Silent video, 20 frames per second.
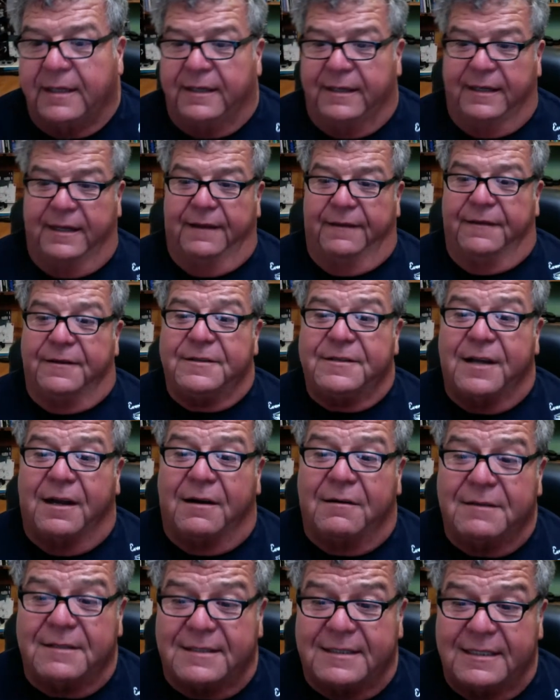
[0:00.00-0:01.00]
Yeah, there's
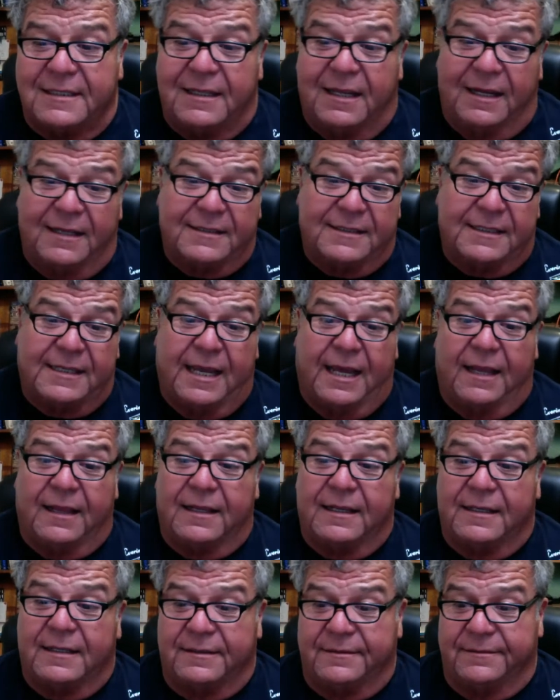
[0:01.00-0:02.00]
always sea lions at
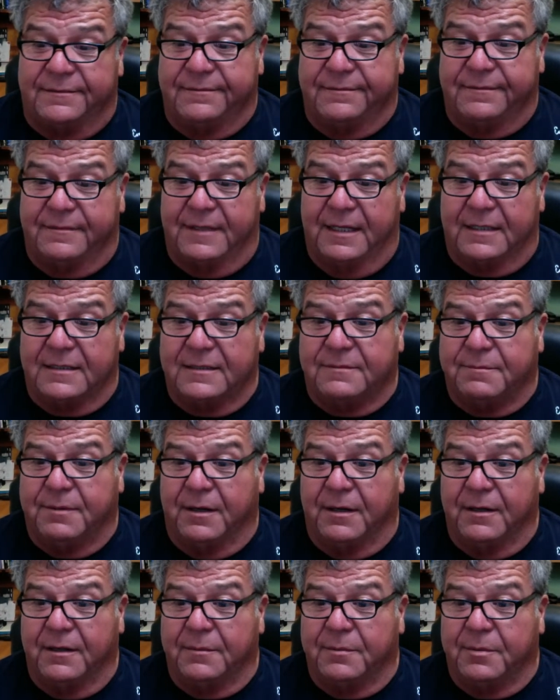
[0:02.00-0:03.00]
Catalina. That's part of the